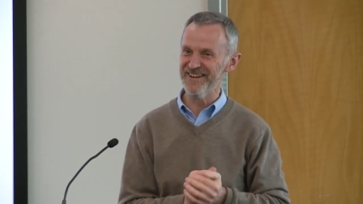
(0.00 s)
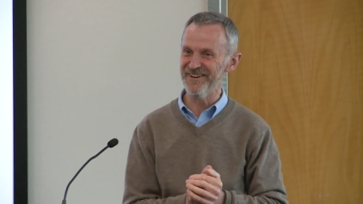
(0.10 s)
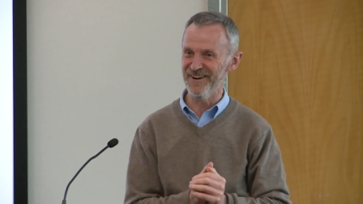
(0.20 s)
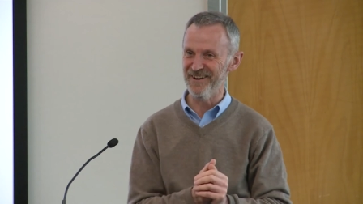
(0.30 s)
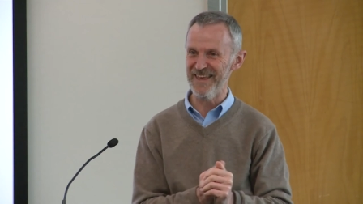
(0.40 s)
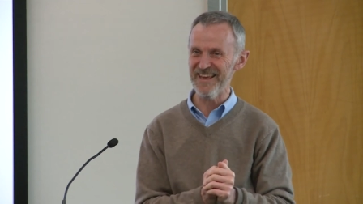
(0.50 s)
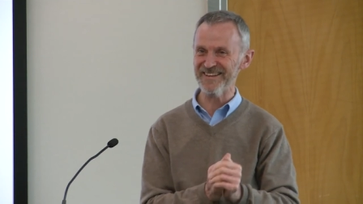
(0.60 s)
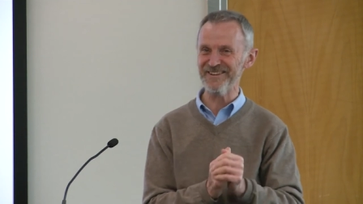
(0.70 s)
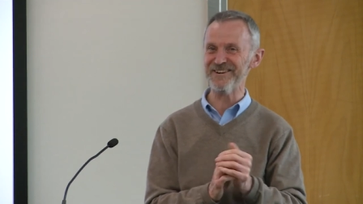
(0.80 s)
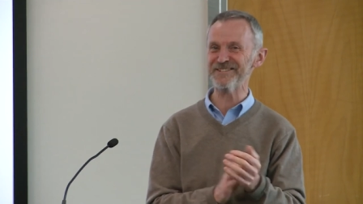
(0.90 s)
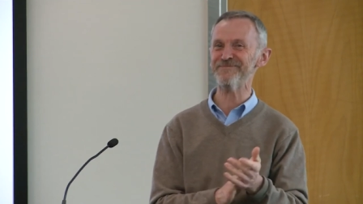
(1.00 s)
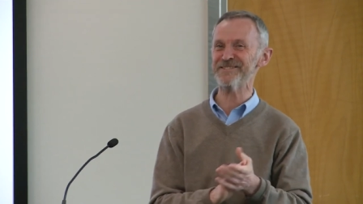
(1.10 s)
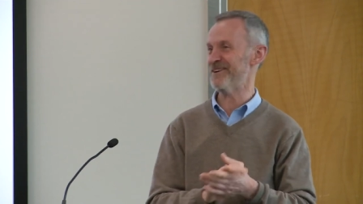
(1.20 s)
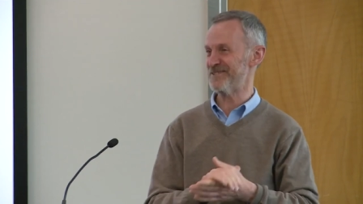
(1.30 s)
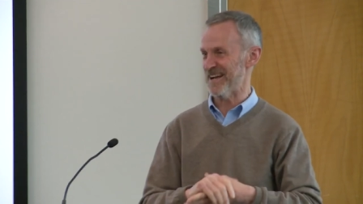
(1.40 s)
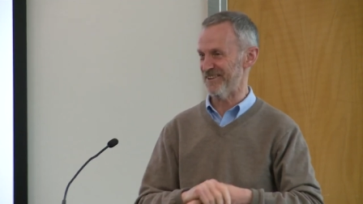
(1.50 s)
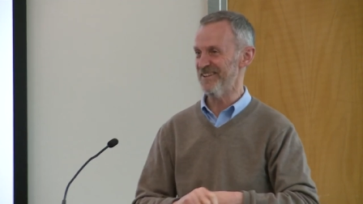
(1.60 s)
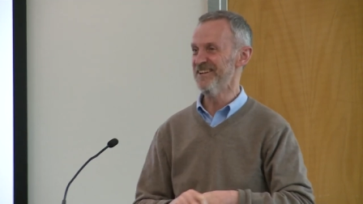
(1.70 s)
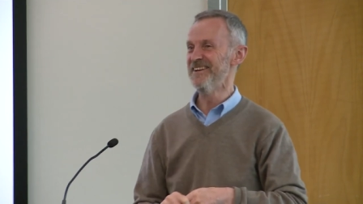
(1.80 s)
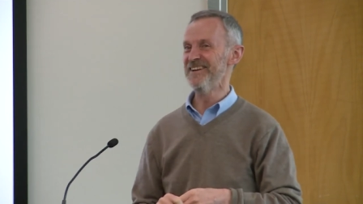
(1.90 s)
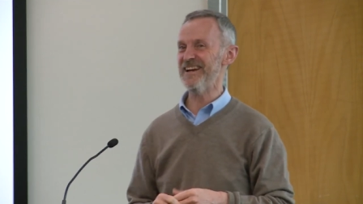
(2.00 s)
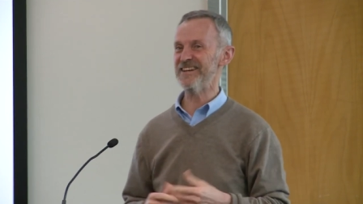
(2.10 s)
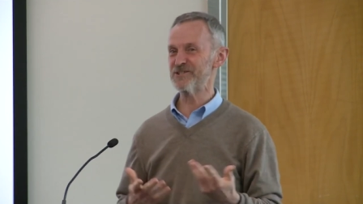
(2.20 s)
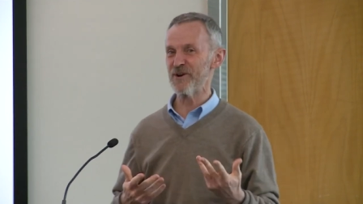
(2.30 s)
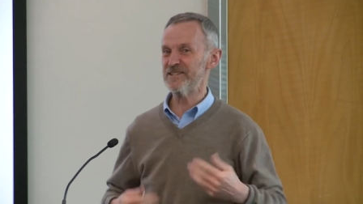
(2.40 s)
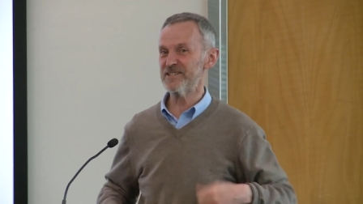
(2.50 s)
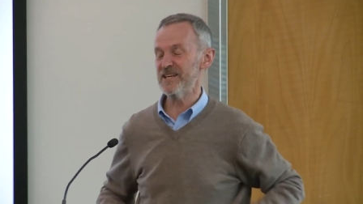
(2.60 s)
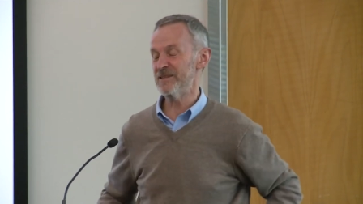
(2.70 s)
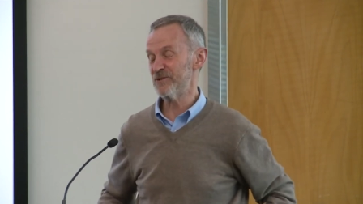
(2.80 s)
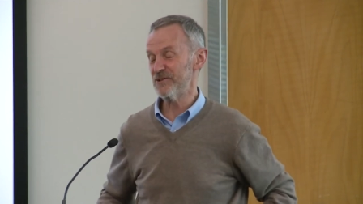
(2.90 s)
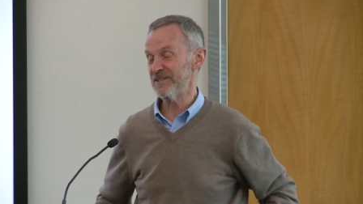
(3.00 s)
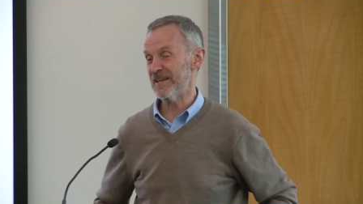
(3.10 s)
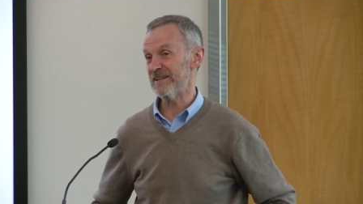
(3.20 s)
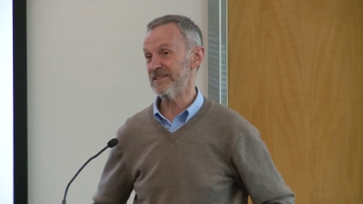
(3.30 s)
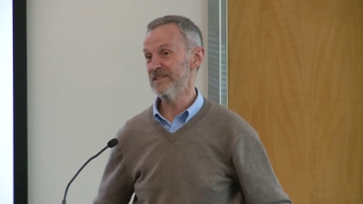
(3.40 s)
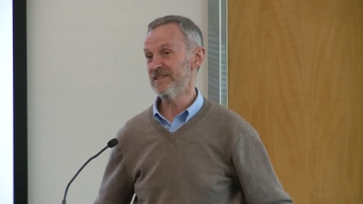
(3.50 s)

you know, they can knock themselves out. And it's great to see them doing that.